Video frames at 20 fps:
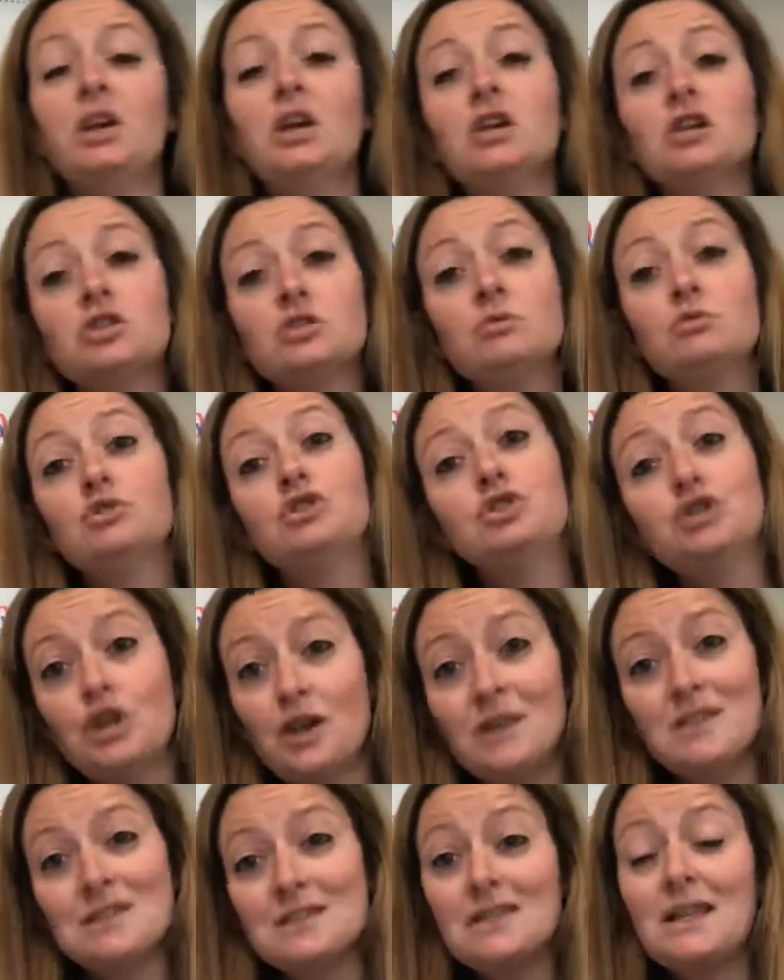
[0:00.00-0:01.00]
So
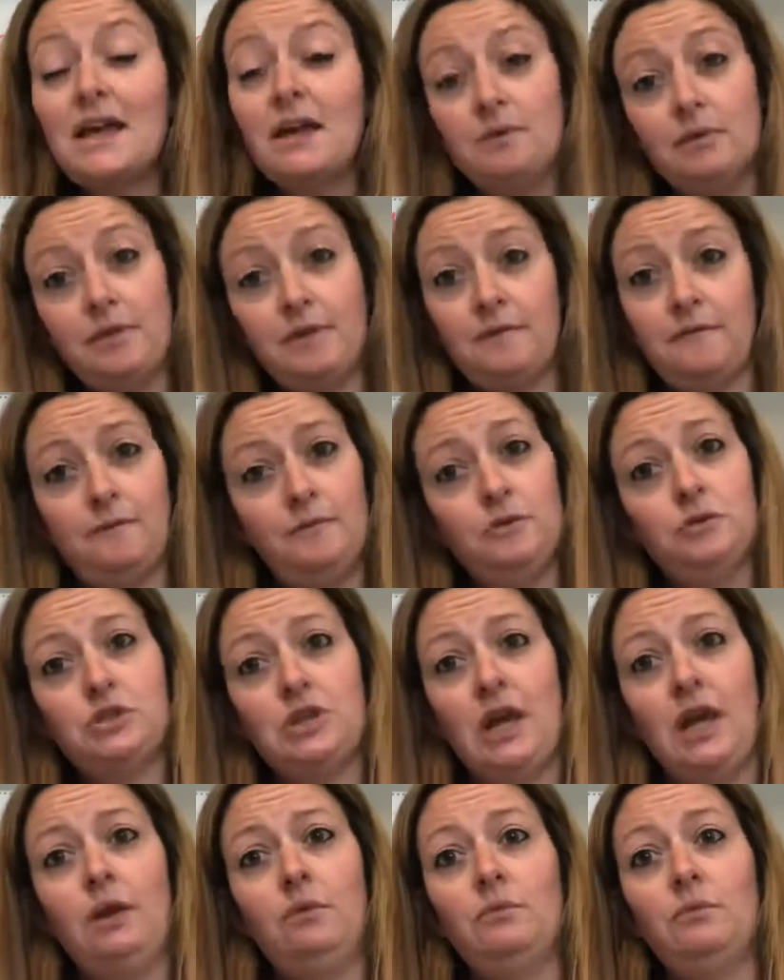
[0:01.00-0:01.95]
just like with a food chain,